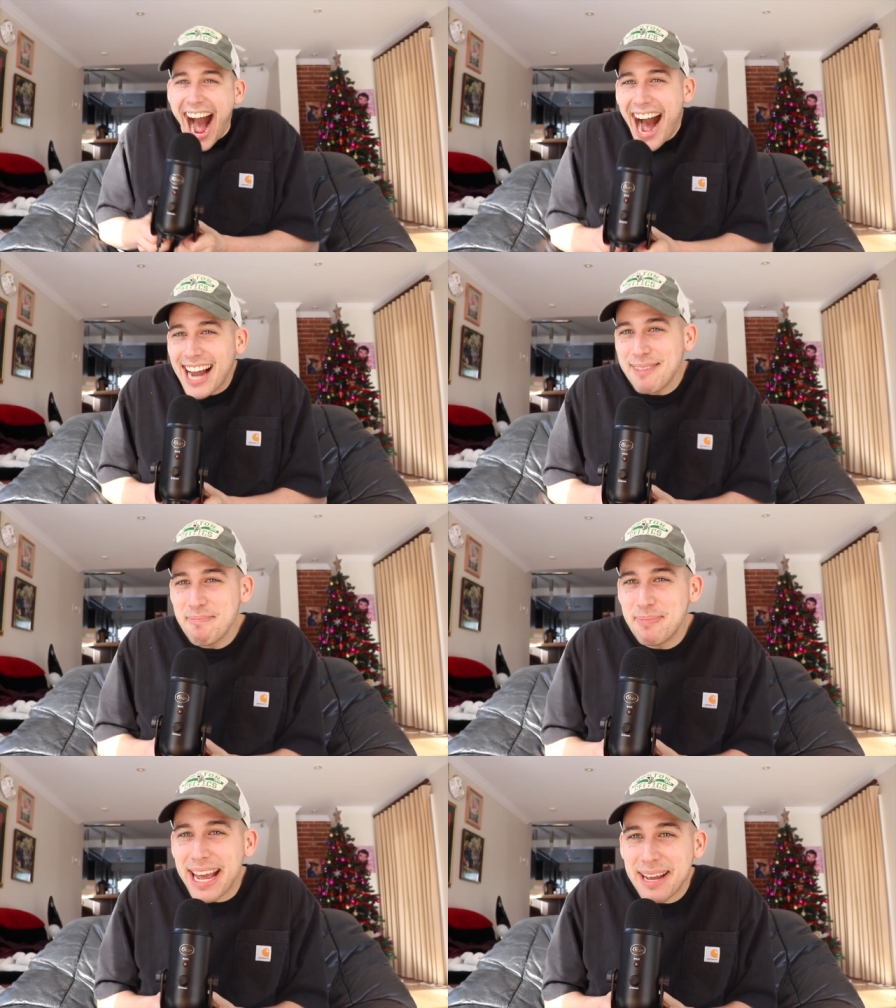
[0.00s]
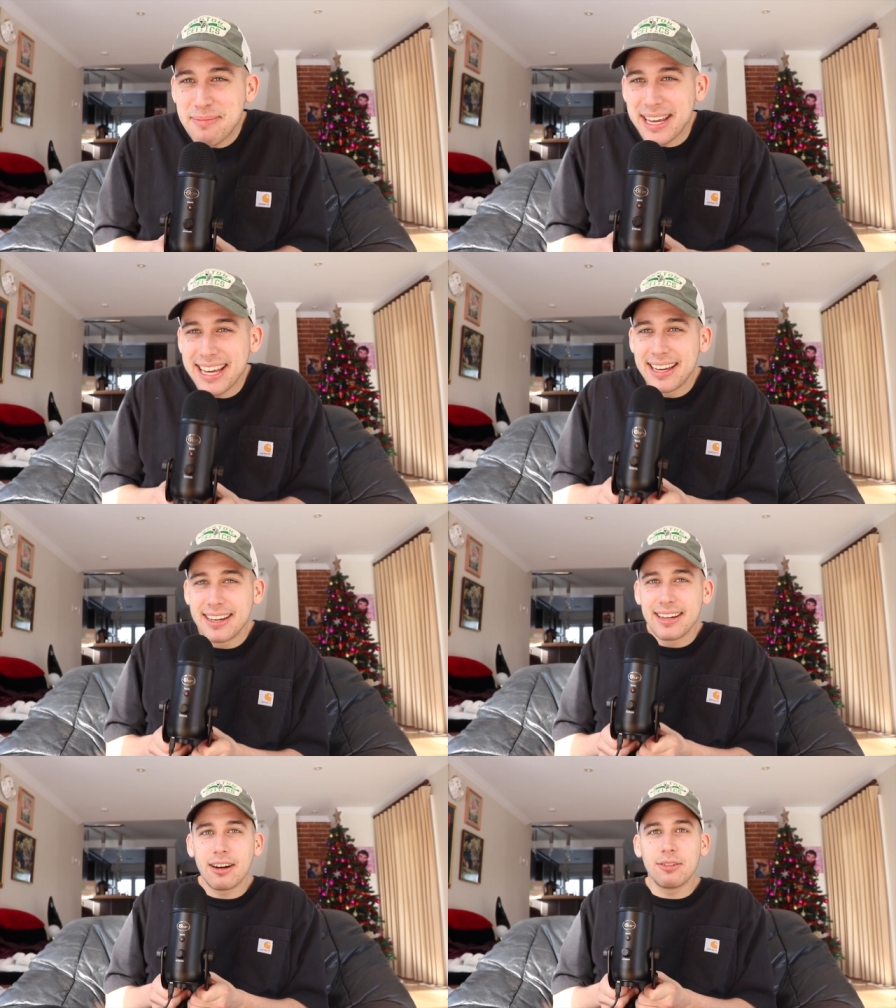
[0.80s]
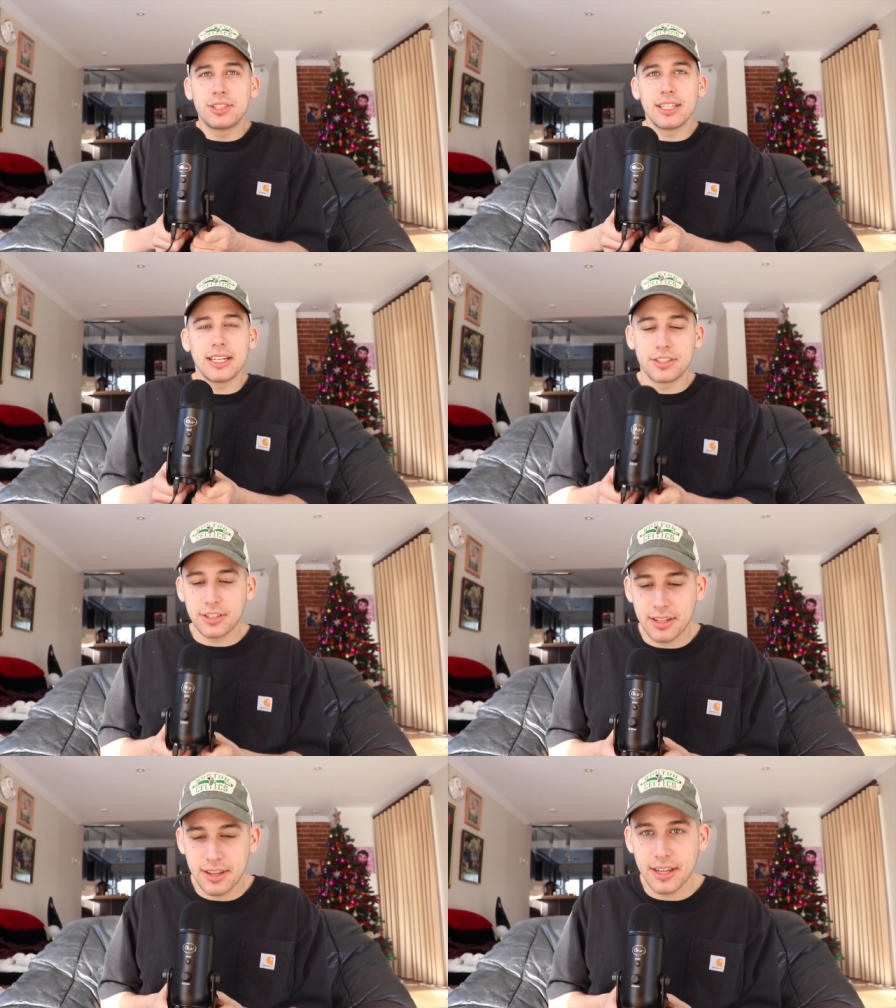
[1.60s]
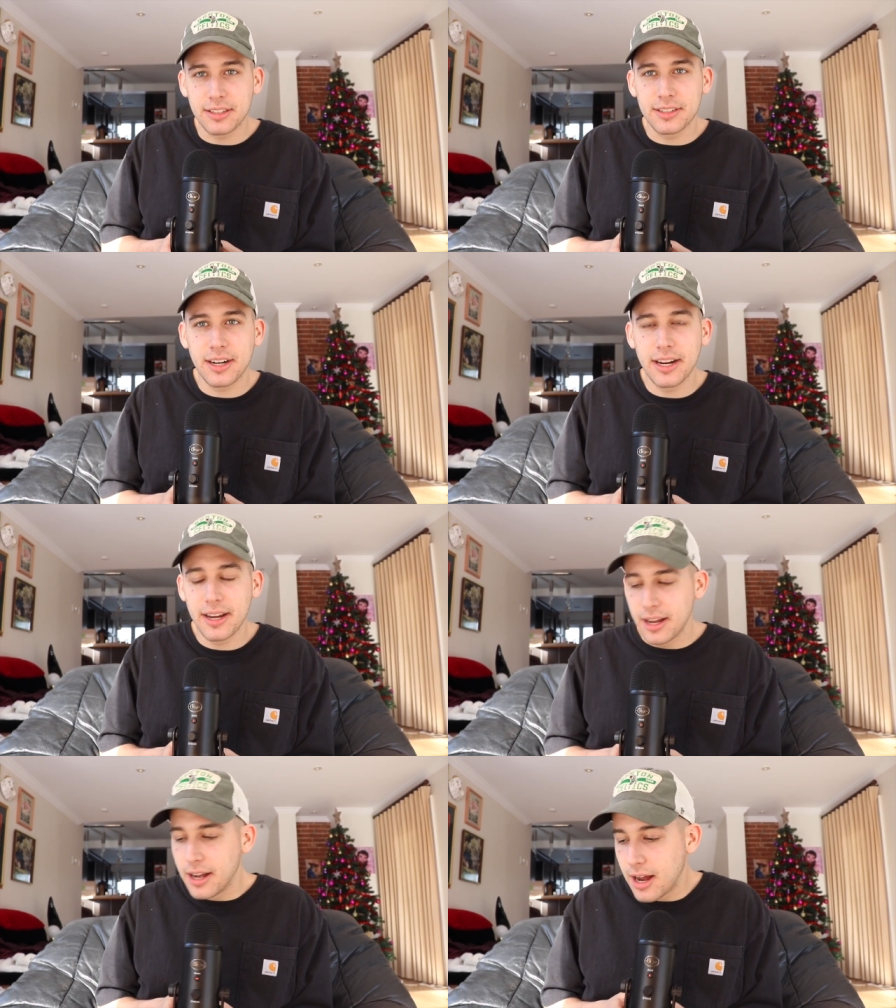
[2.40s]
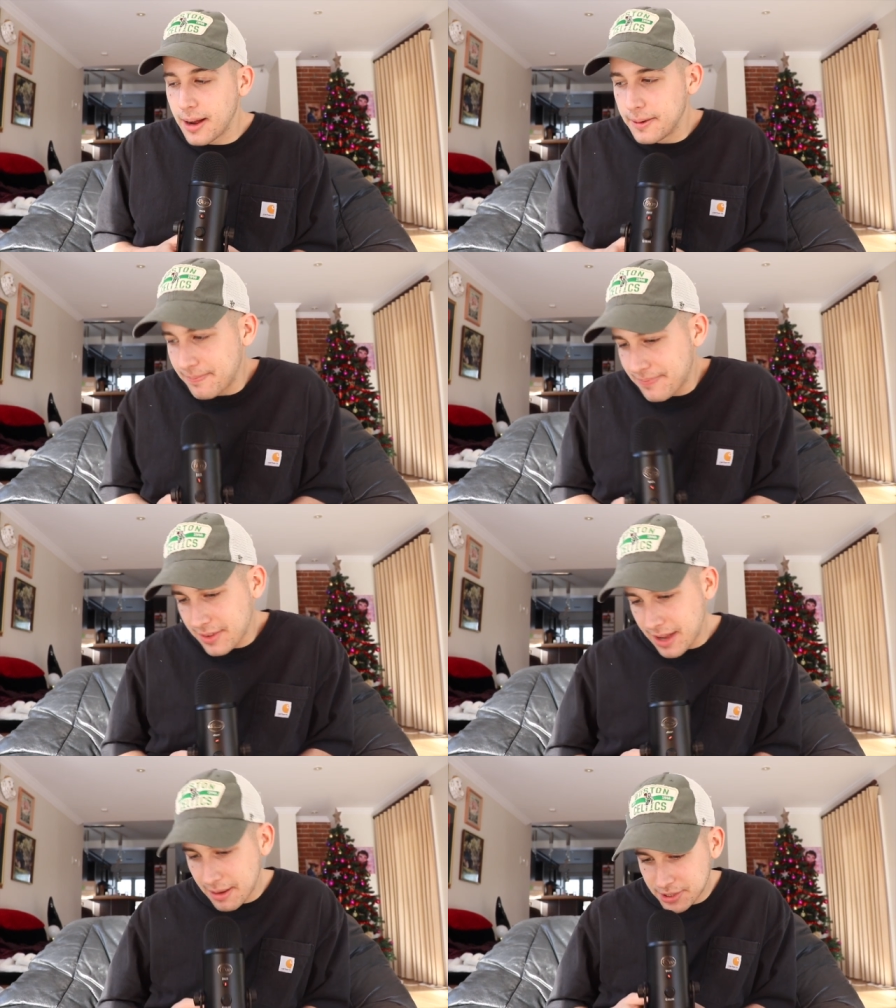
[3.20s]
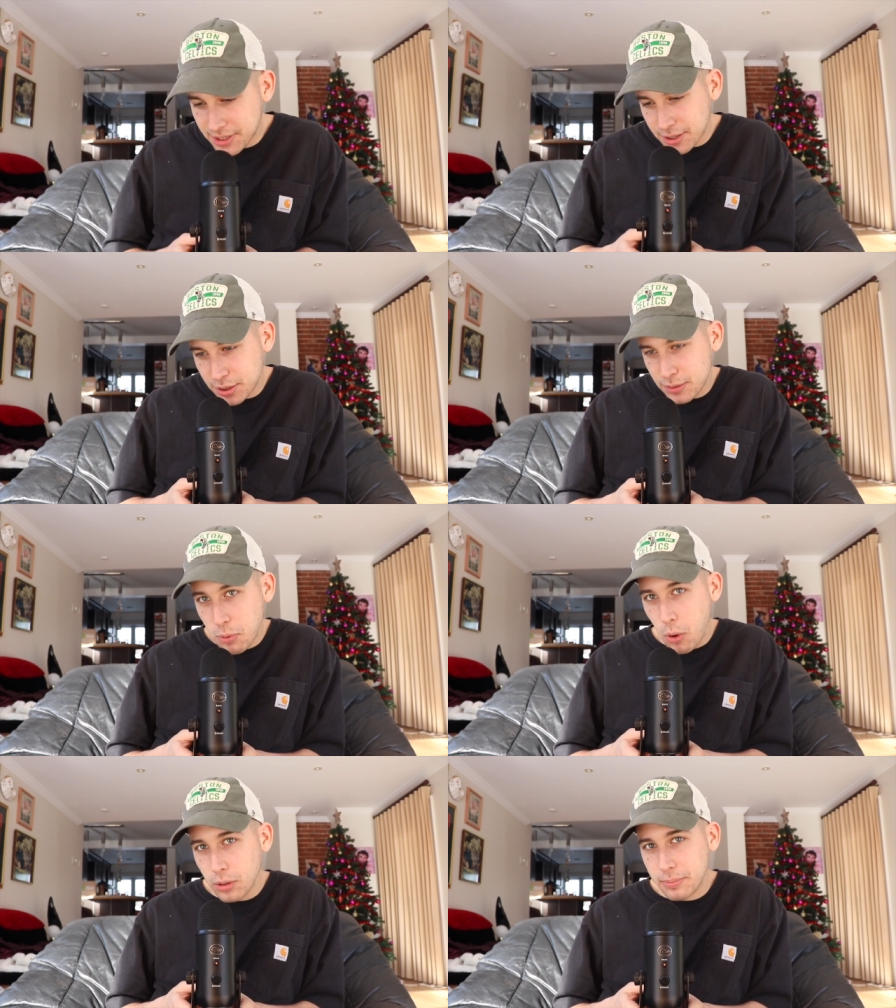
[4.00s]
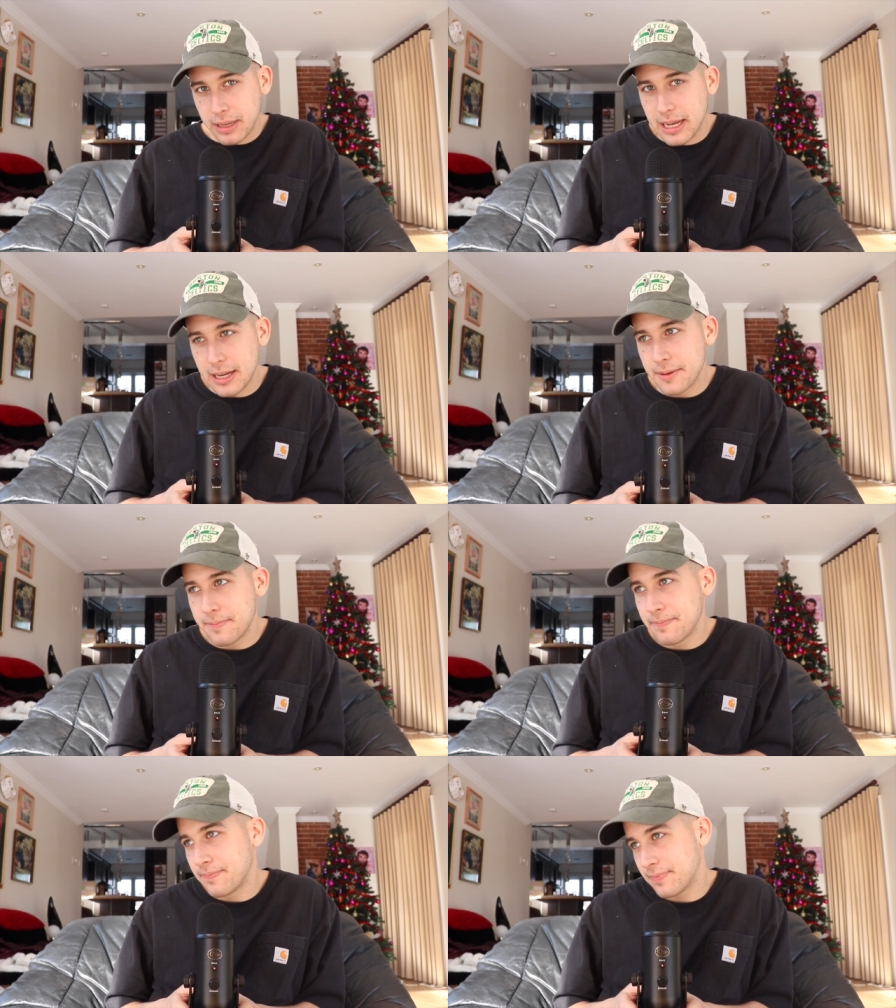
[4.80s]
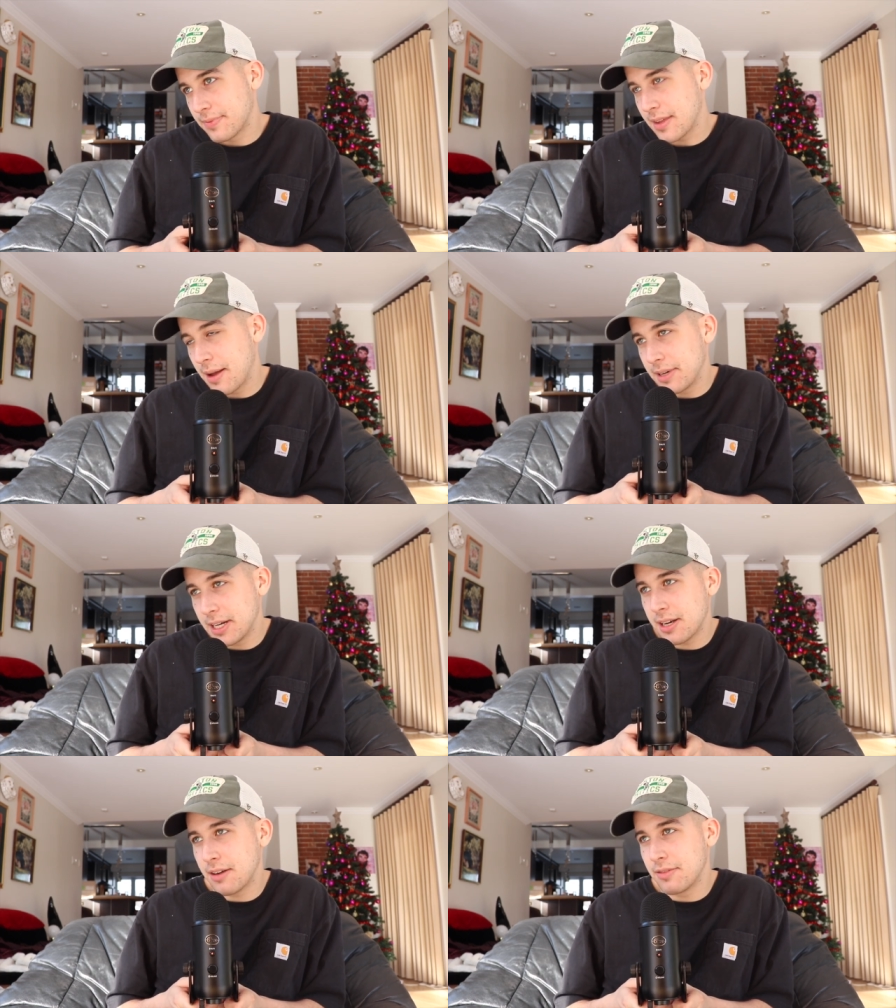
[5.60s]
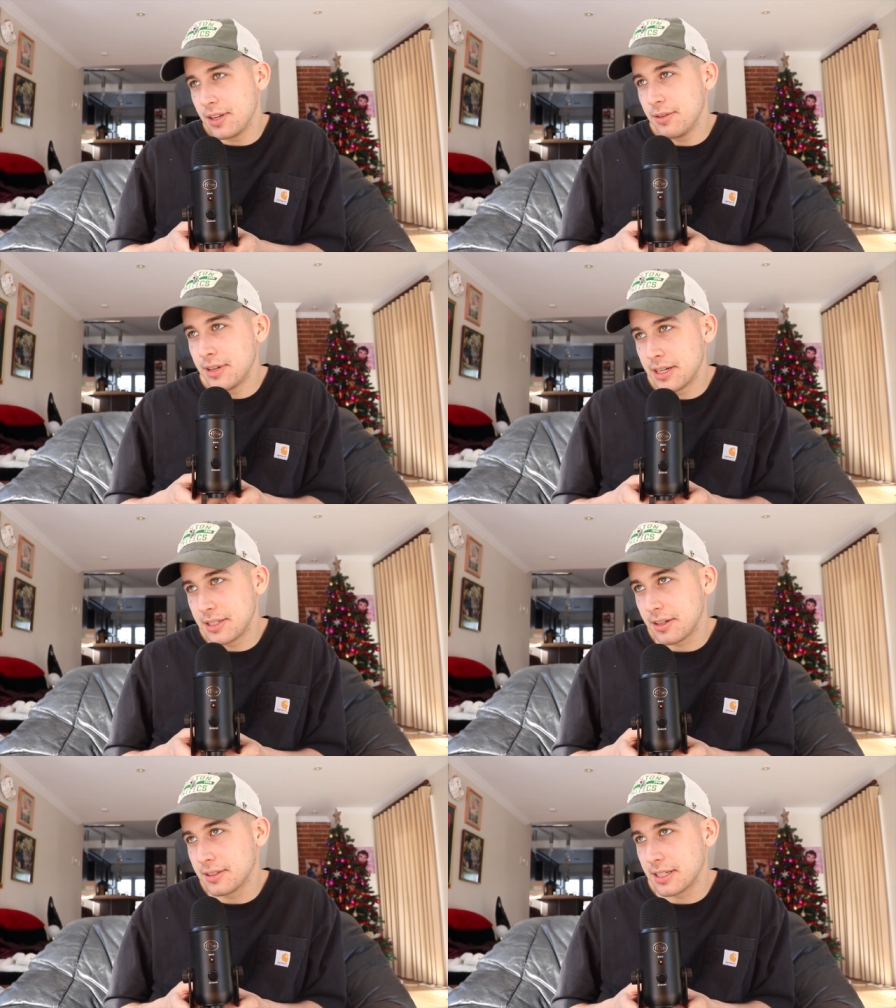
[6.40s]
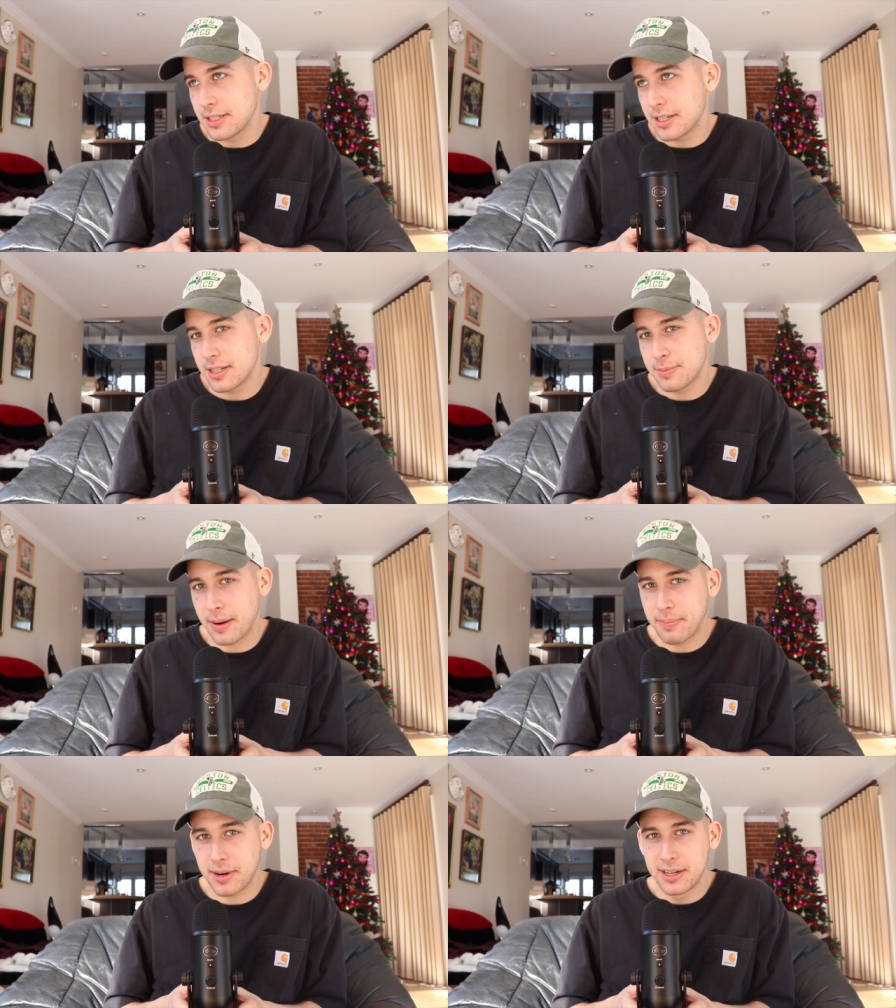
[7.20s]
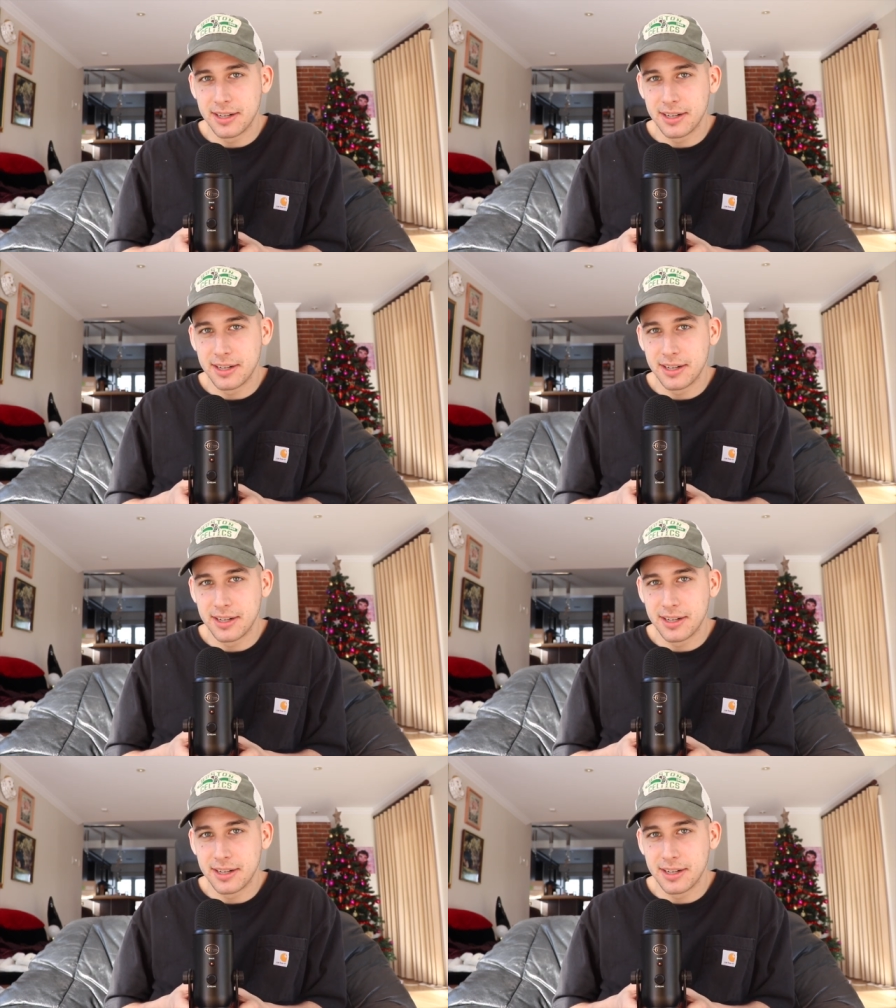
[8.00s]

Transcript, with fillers: I'm baby. Oh shit, I shook the thing. Sorry. I'm just a small bean. I'm gonna cover you in adulting sauce, pupper.